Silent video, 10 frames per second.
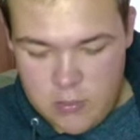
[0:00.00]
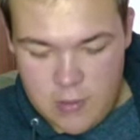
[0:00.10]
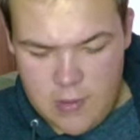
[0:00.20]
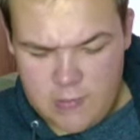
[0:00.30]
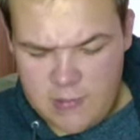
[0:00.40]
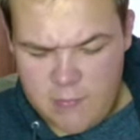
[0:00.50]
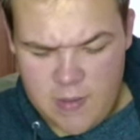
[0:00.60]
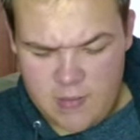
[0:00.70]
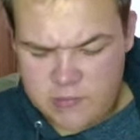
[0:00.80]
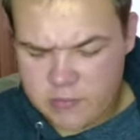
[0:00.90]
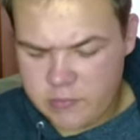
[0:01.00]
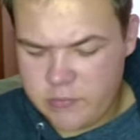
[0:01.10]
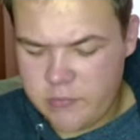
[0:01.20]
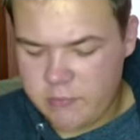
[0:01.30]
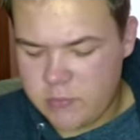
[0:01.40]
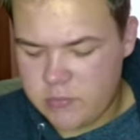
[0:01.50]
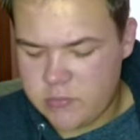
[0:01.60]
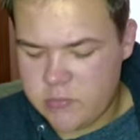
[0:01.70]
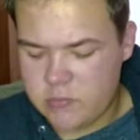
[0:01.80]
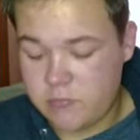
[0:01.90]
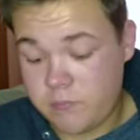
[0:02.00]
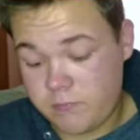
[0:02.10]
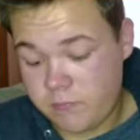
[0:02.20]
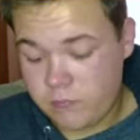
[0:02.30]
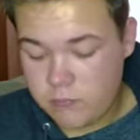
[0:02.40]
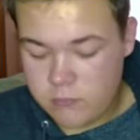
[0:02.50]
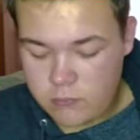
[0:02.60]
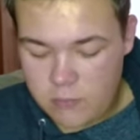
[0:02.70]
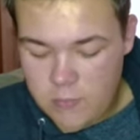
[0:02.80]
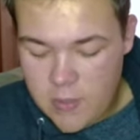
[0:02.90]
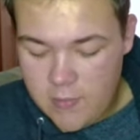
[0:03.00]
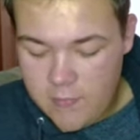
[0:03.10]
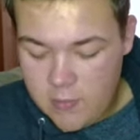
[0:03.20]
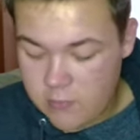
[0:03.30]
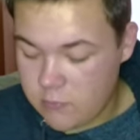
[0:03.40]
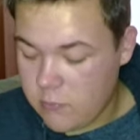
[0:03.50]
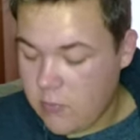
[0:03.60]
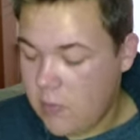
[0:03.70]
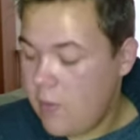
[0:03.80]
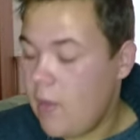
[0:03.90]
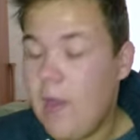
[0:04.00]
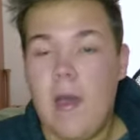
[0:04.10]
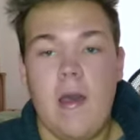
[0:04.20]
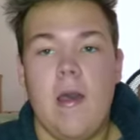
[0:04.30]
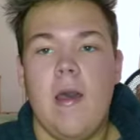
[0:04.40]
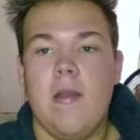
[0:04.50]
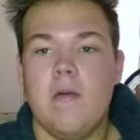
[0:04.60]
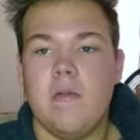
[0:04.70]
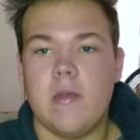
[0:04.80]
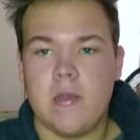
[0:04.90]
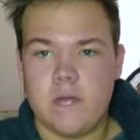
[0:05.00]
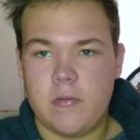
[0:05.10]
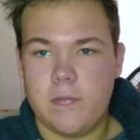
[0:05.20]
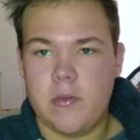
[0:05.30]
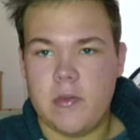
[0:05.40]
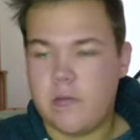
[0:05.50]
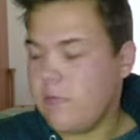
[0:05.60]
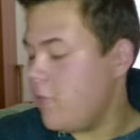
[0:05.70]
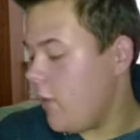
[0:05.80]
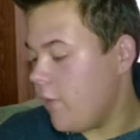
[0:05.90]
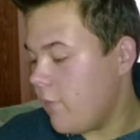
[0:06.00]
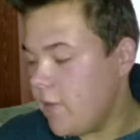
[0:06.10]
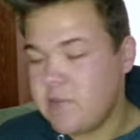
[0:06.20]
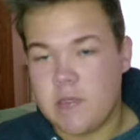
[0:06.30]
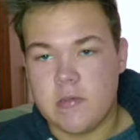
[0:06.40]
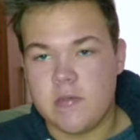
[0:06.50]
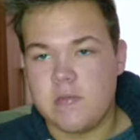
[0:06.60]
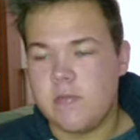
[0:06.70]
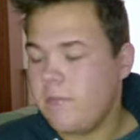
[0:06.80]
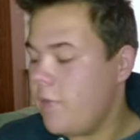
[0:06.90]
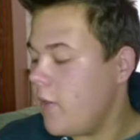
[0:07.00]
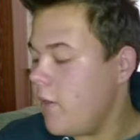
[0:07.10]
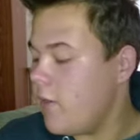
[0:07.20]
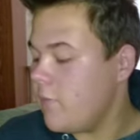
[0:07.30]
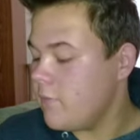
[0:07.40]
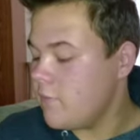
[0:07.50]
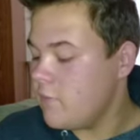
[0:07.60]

anti-maskers, which, I mean, I don't want to get too political on my channel, but, um,